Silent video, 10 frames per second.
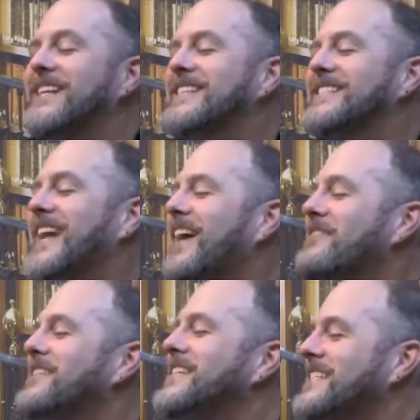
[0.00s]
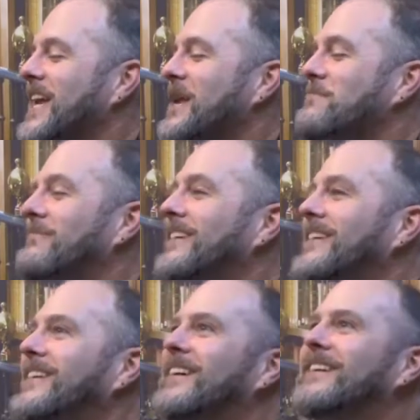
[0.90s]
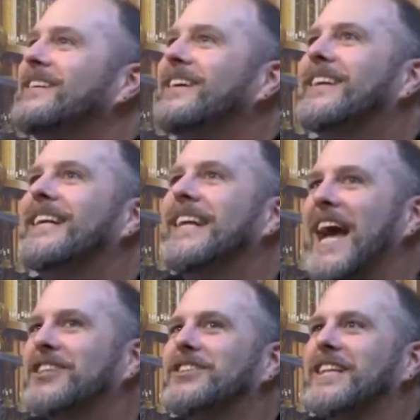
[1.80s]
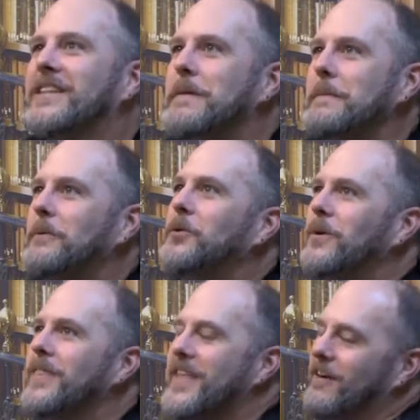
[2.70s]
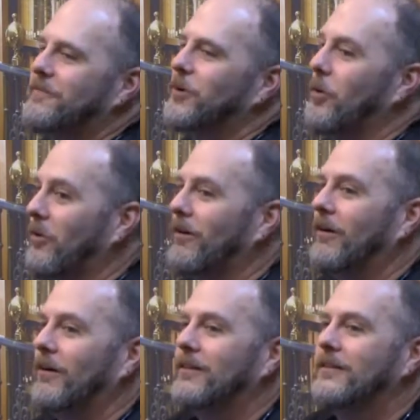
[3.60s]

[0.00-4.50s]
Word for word: it doesn't have the same connection to the people who were there for horror